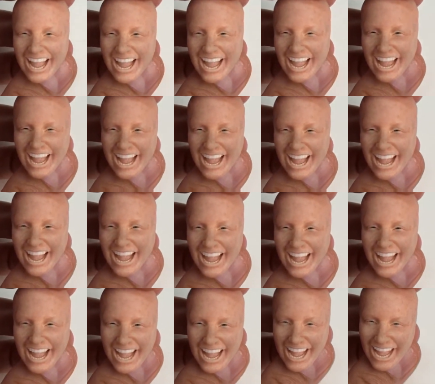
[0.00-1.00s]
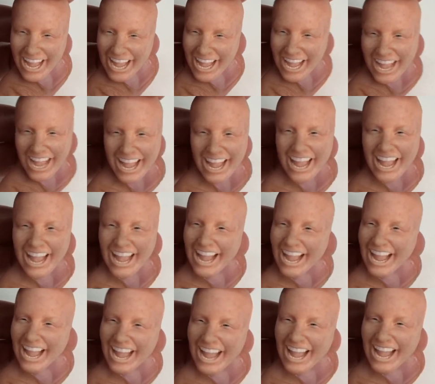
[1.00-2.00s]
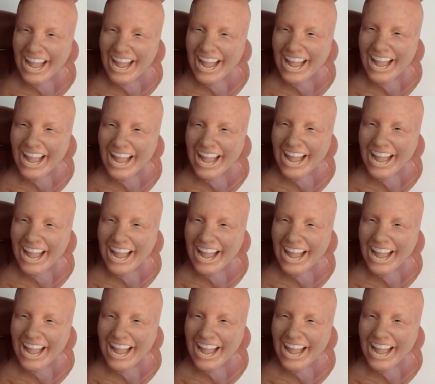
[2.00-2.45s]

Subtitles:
that it does not require